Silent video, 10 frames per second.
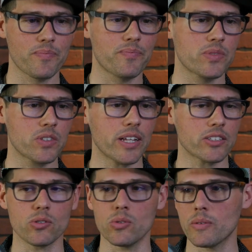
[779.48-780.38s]
So that's
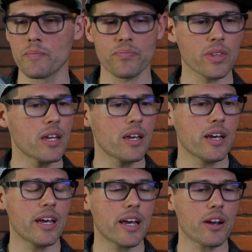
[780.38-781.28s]
cool.
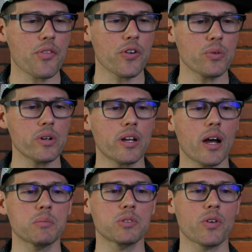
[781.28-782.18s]
And our third one
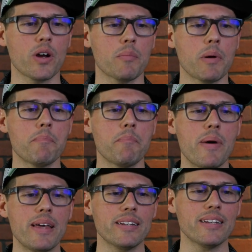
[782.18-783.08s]
comes from
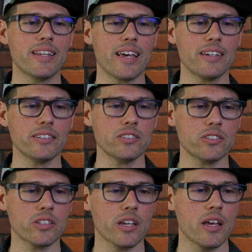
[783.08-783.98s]

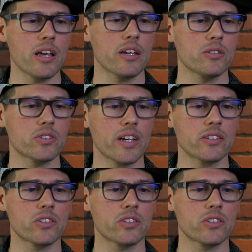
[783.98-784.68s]
Mendez, who says,